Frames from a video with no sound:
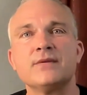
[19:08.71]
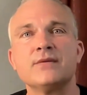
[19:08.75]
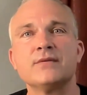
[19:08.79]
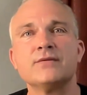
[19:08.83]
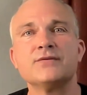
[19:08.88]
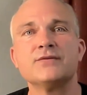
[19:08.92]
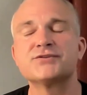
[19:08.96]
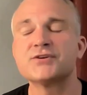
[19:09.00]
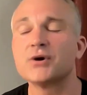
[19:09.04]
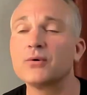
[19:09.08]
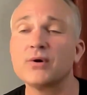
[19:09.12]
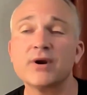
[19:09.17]

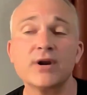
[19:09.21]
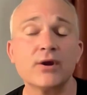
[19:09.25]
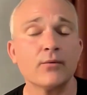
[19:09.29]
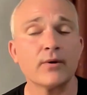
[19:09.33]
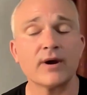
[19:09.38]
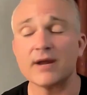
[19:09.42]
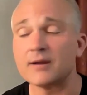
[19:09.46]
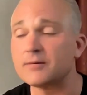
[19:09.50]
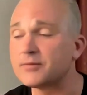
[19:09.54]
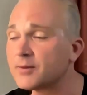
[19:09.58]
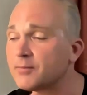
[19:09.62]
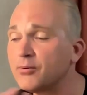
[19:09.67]
So
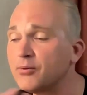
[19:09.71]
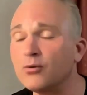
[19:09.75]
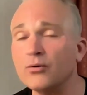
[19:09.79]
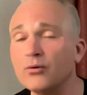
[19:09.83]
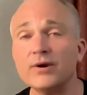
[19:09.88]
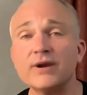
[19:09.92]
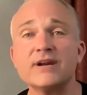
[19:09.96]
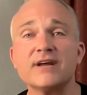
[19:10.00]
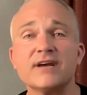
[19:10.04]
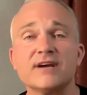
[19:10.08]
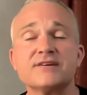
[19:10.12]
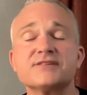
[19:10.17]
anyway, the
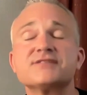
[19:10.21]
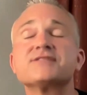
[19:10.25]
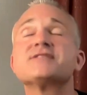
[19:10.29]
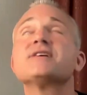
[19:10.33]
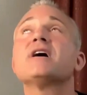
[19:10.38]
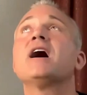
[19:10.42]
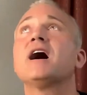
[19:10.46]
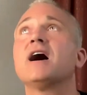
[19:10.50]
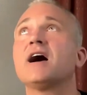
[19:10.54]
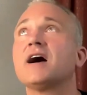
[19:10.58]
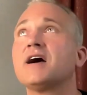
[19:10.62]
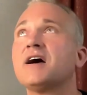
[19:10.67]
point is,
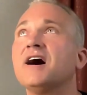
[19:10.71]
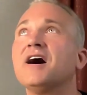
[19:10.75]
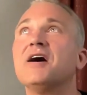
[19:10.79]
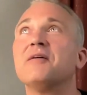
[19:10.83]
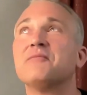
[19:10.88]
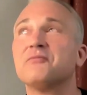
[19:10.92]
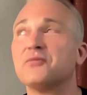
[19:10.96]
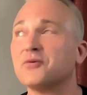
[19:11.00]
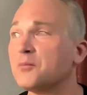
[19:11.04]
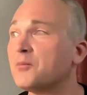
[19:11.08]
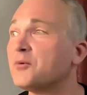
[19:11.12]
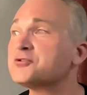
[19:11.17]
I
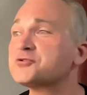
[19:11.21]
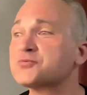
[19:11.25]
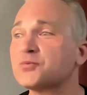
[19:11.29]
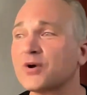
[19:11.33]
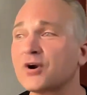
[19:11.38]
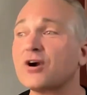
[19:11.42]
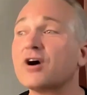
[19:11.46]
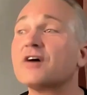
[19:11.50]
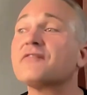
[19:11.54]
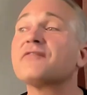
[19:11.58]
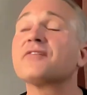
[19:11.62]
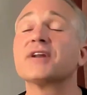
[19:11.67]
almost went
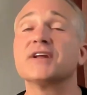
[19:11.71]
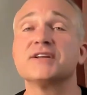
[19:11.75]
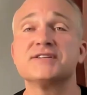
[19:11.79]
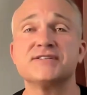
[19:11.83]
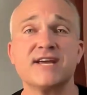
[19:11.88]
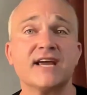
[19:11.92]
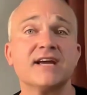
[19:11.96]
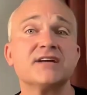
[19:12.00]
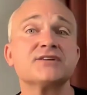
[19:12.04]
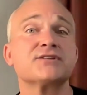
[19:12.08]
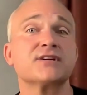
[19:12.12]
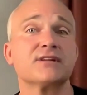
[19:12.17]
off on a
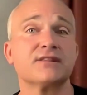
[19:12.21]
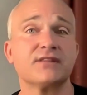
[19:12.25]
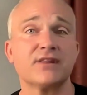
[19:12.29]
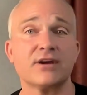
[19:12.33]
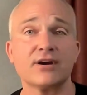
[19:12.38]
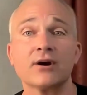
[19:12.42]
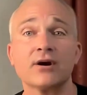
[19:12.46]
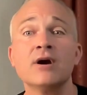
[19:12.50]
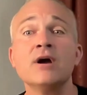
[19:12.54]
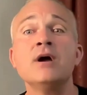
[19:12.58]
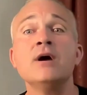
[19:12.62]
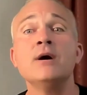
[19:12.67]
tangent
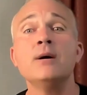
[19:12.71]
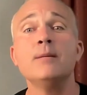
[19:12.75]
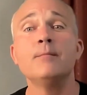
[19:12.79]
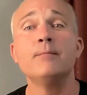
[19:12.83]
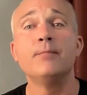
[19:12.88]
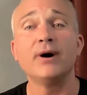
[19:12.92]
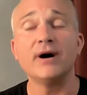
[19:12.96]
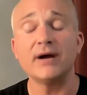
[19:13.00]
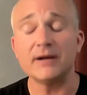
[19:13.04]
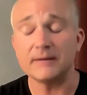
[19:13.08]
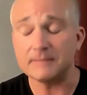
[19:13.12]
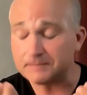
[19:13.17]
there,
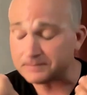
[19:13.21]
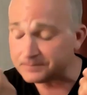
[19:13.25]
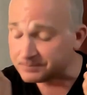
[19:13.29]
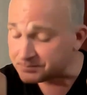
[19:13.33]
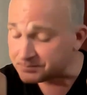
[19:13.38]
but